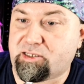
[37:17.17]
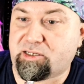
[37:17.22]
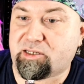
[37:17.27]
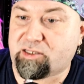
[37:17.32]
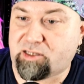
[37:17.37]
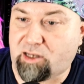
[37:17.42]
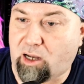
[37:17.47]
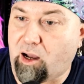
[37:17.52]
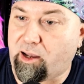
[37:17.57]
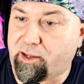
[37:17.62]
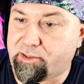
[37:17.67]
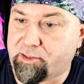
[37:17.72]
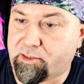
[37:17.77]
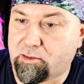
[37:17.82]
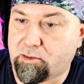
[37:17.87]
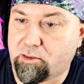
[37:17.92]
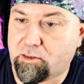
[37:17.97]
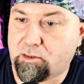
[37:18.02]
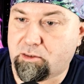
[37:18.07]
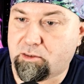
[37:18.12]
disguise
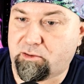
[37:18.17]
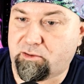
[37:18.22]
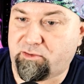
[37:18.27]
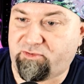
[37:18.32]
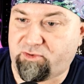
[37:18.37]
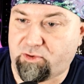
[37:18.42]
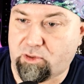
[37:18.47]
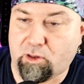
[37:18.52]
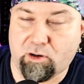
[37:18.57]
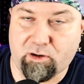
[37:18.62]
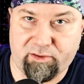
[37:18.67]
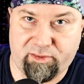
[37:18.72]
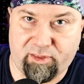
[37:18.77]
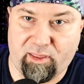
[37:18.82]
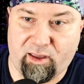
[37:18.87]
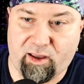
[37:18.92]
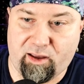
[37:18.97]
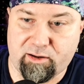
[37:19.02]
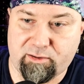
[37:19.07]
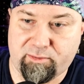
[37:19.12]
for longer than
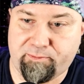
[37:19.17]
that.